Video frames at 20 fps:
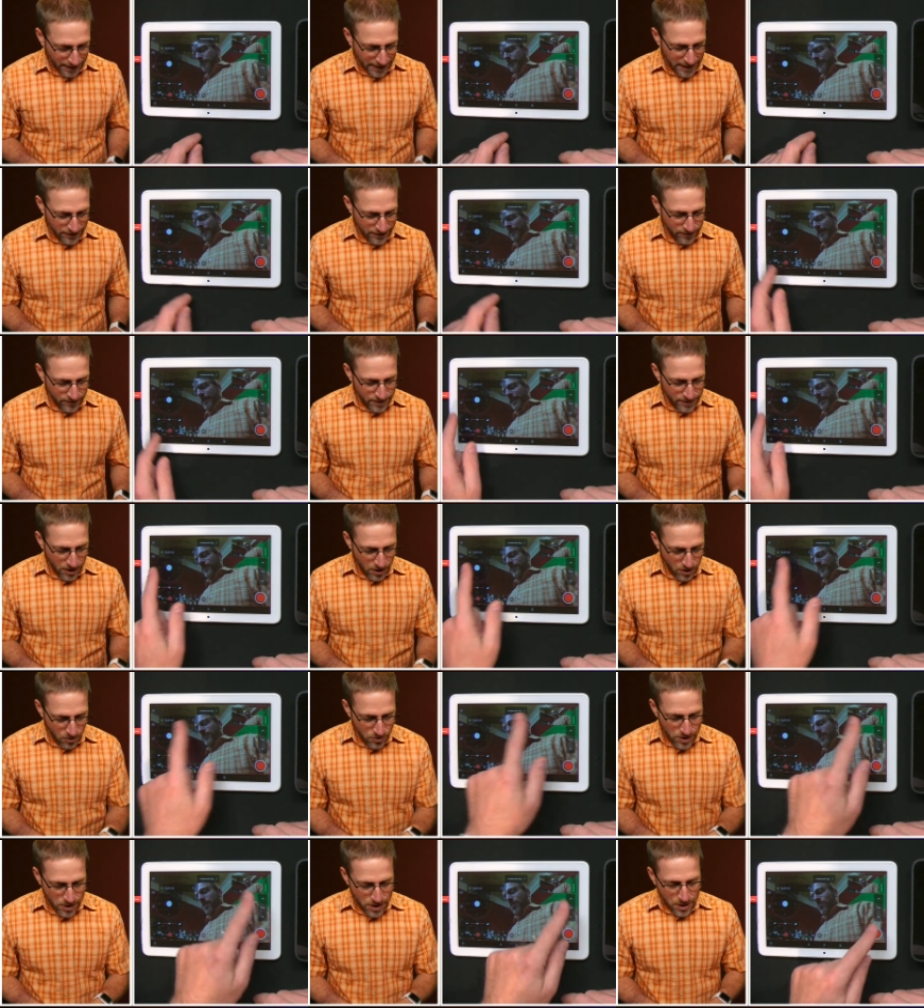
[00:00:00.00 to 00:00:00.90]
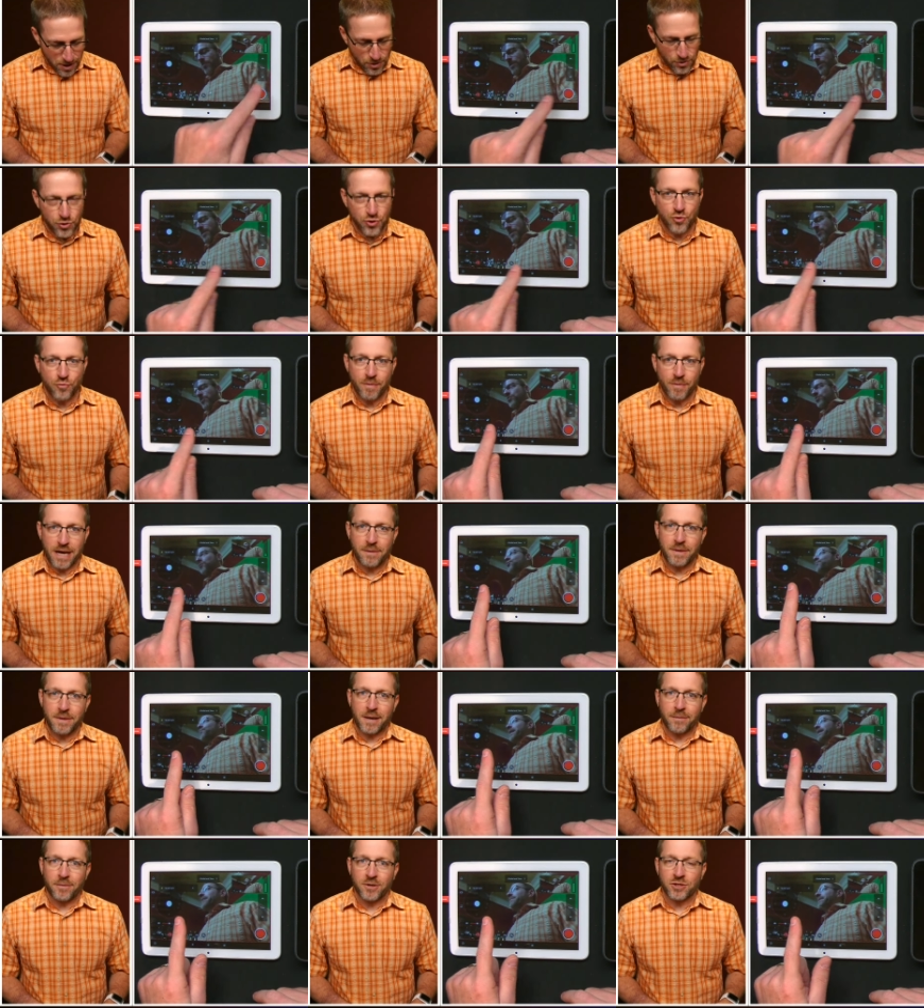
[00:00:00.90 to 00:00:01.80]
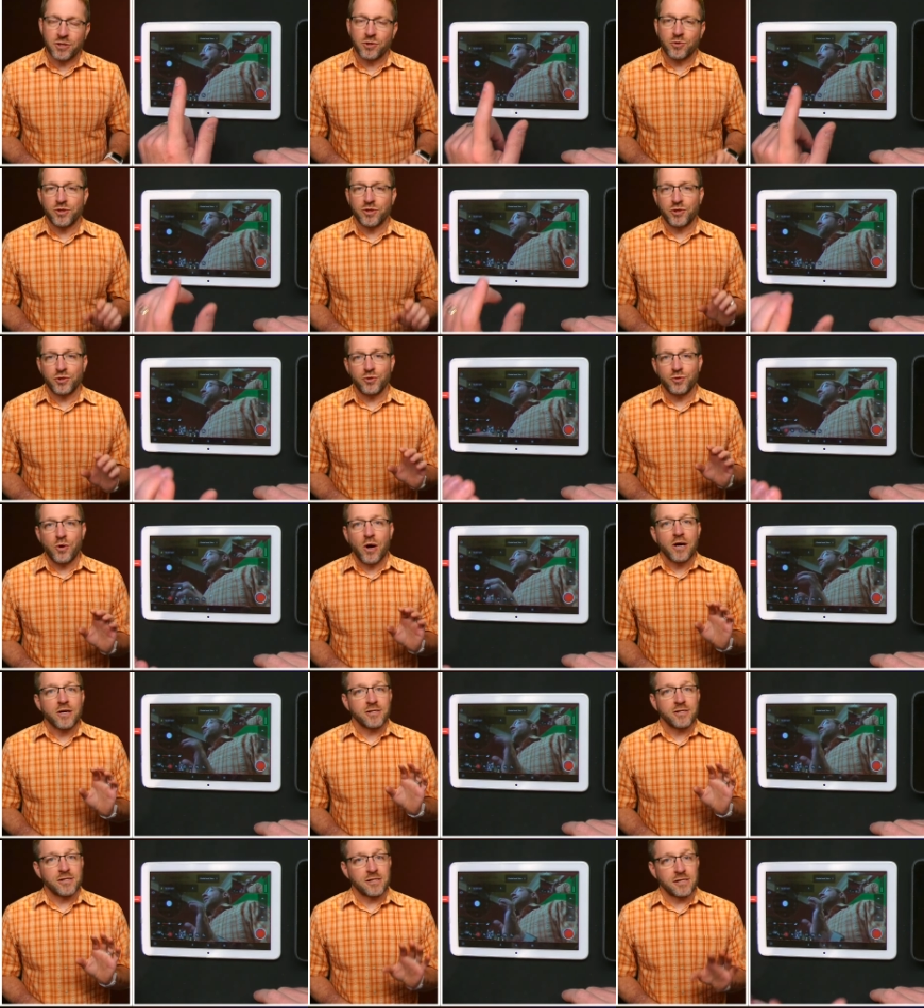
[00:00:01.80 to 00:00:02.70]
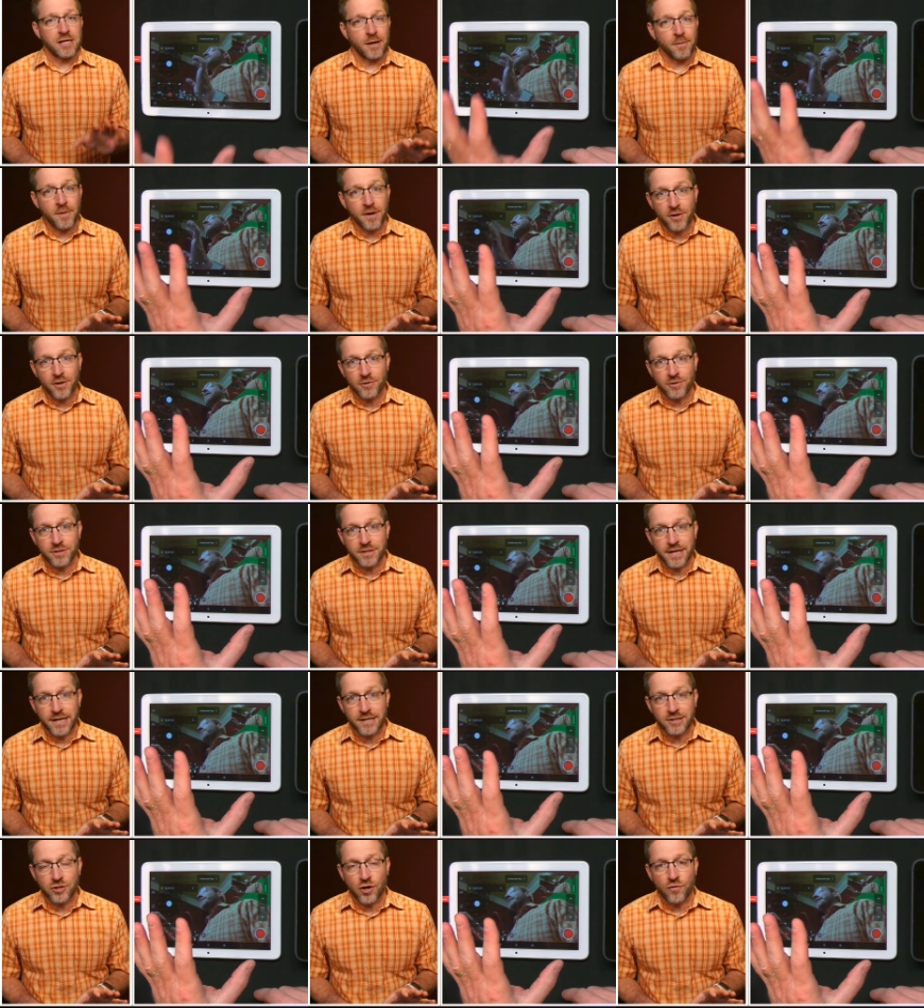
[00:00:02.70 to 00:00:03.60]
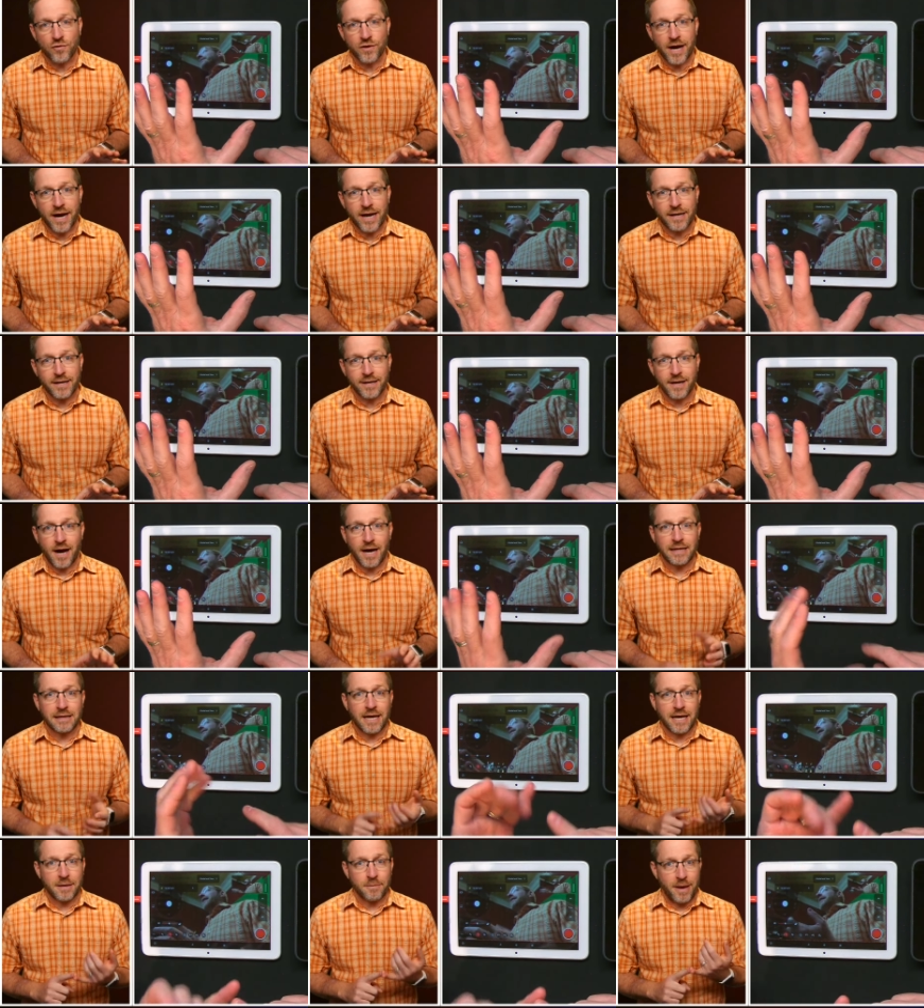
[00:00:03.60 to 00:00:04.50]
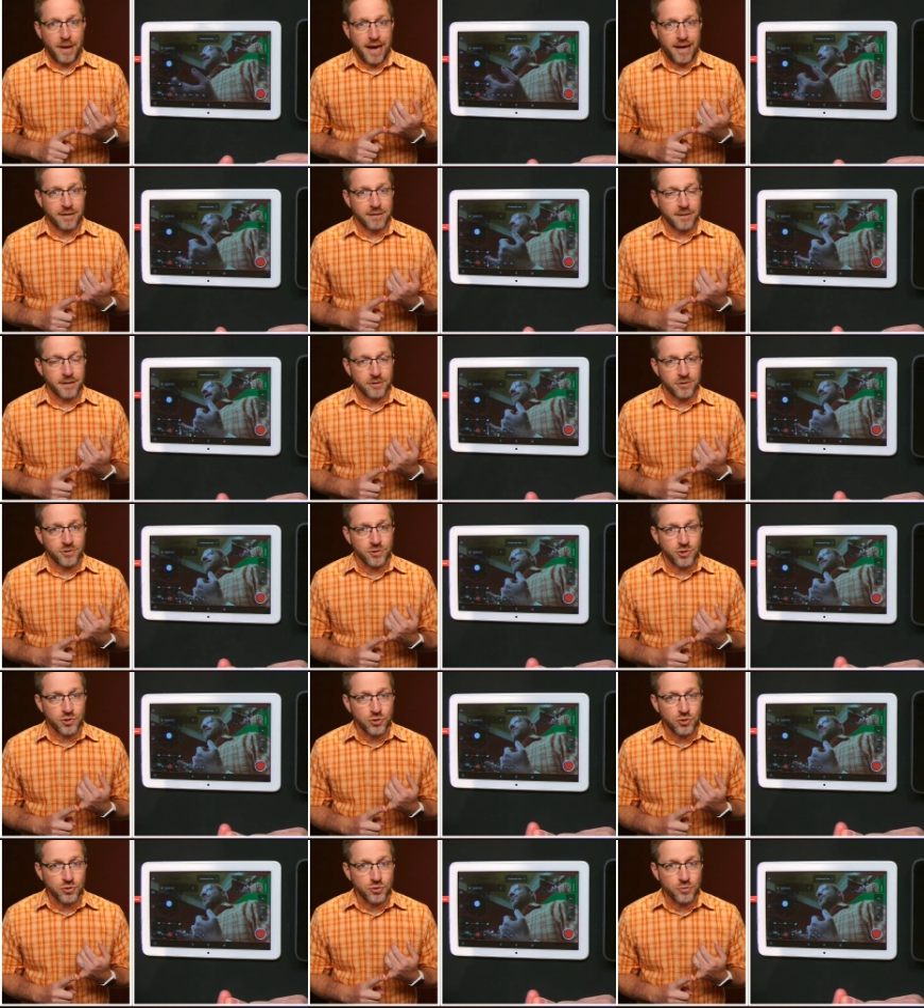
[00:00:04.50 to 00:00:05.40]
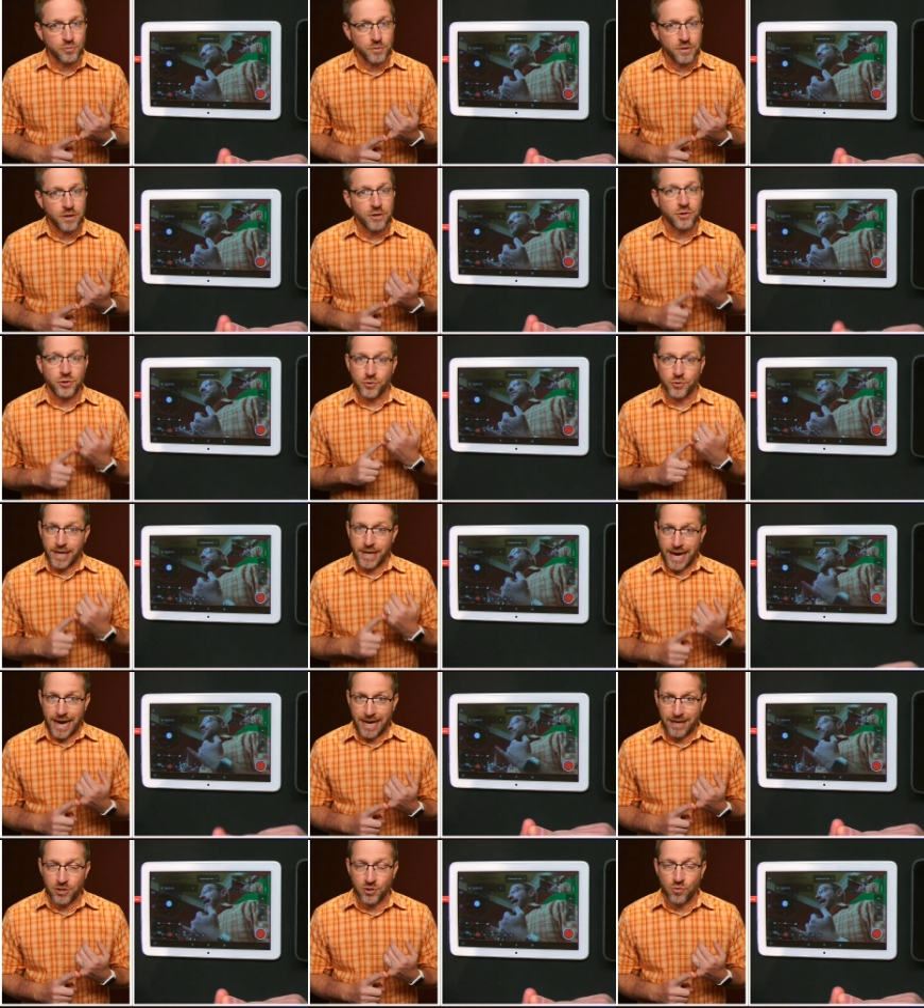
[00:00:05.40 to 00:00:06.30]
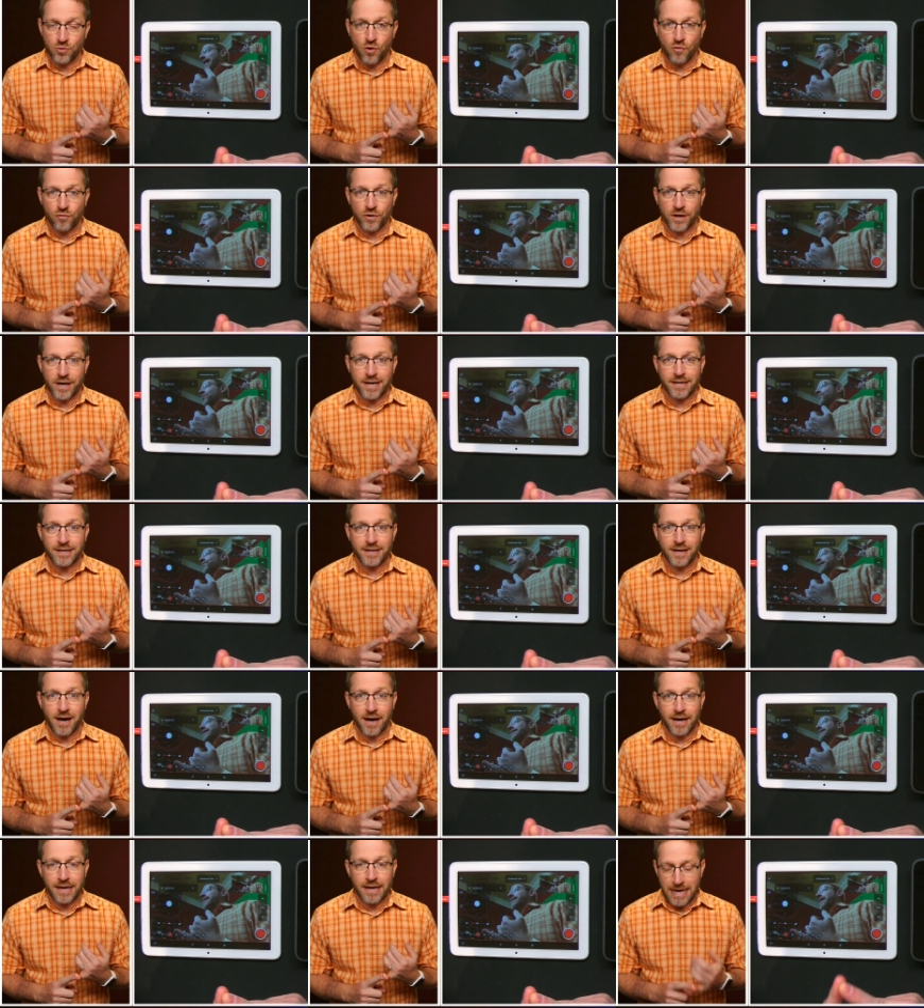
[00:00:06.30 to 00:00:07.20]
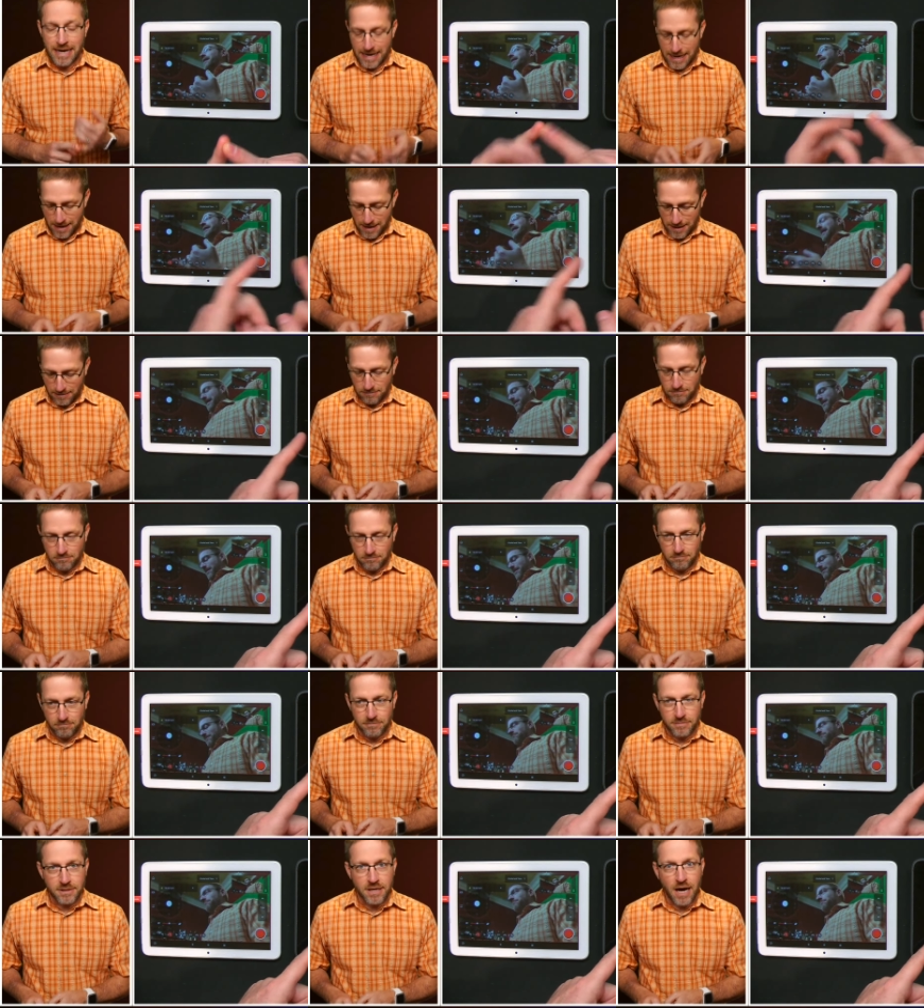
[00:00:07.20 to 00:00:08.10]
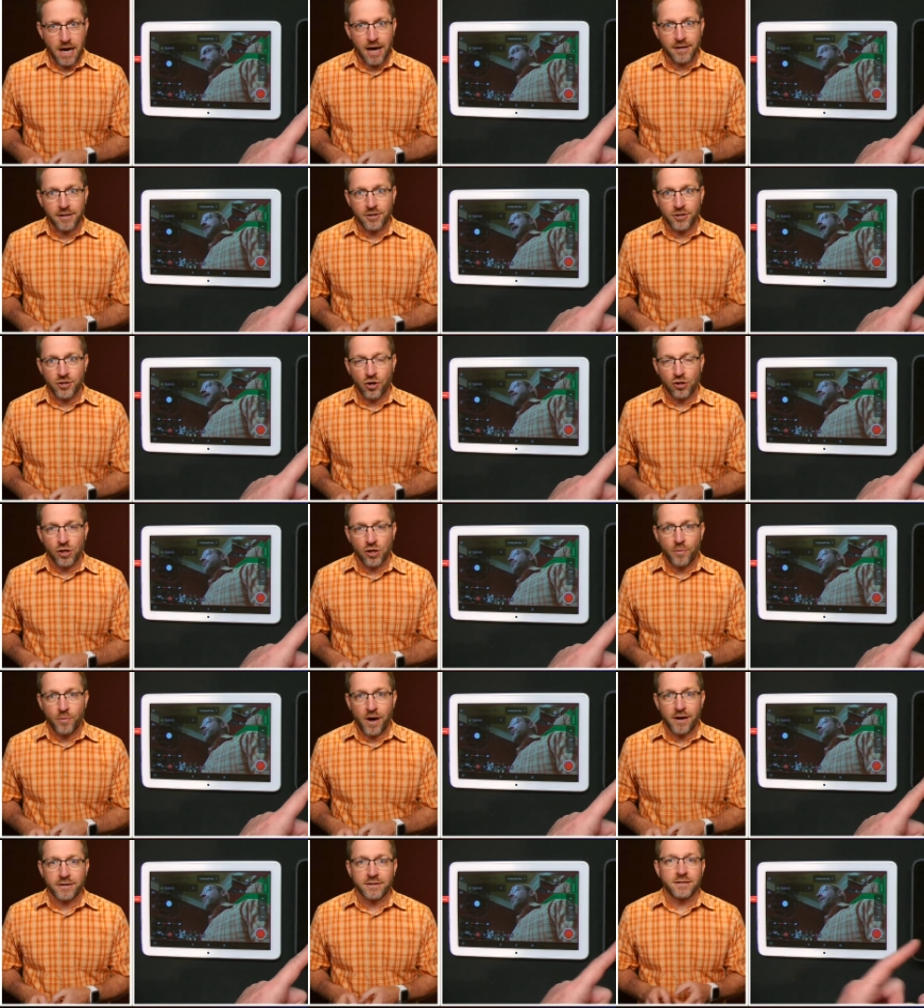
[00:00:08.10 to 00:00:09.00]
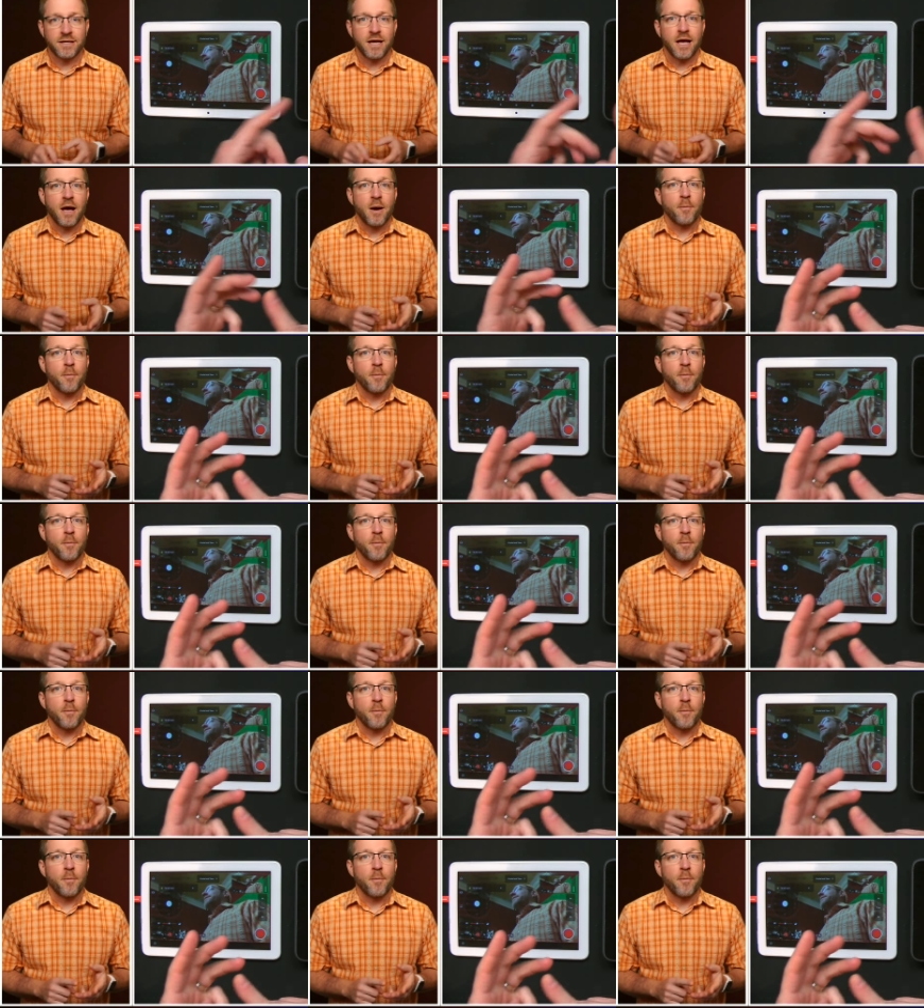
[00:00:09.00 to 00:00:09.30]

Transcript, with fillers: Even though you may be able to do some of those things over NDI like pan, tilt, zoom, you can do over NDI, not in the YOLO box,